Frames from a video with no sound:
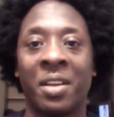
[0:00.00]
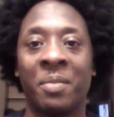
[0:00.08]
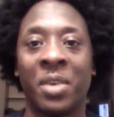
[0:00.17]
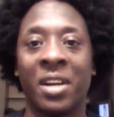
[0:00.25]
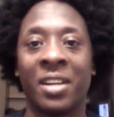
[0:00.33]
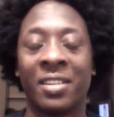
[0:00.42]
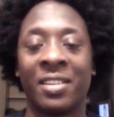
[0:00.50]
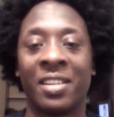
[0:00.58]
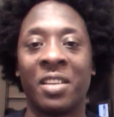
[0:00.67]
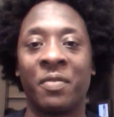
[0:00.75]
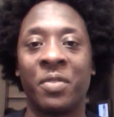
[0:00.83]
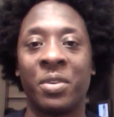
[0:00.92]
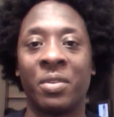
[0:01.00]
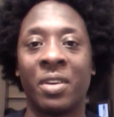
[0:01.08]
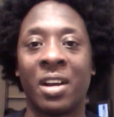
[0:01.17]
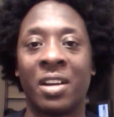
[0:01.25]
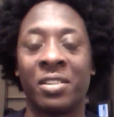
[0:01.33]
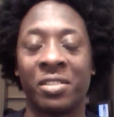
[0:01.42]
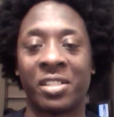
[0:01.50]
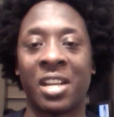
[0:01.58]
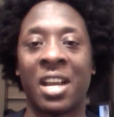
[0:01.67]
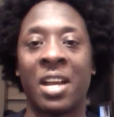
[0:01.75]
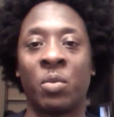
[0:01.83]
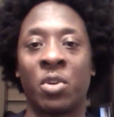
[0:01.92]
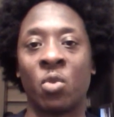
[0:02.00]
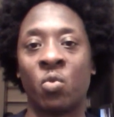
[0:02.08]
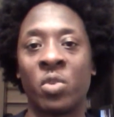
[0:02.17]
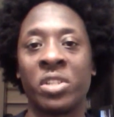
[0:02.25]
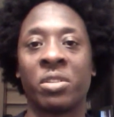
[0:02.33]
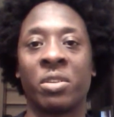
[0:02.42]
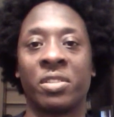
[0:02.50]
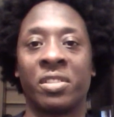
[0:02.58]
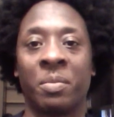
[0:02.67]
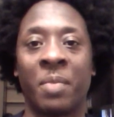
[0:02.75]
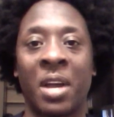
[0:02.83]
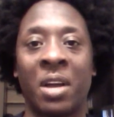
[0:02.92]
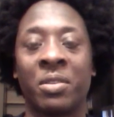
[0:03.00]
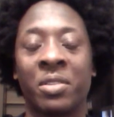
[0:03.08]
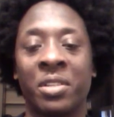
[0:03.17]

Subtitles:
but if you understand what her research is about,